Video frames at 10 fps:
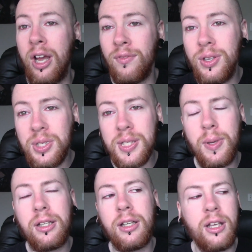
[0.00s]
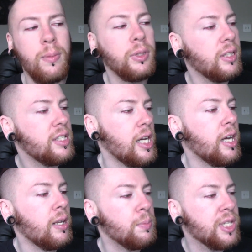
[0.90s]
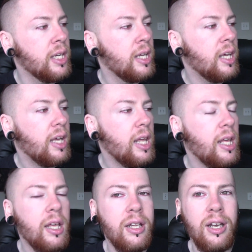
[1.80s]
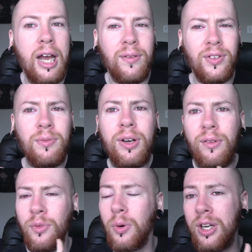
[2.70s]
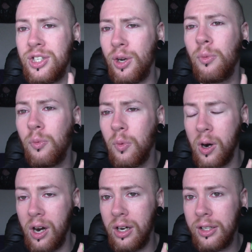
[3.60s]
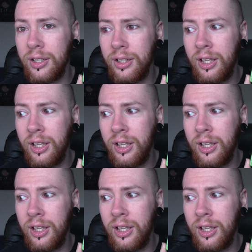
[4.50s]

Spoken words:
I've used this palette a couple of times, and I've worn it to work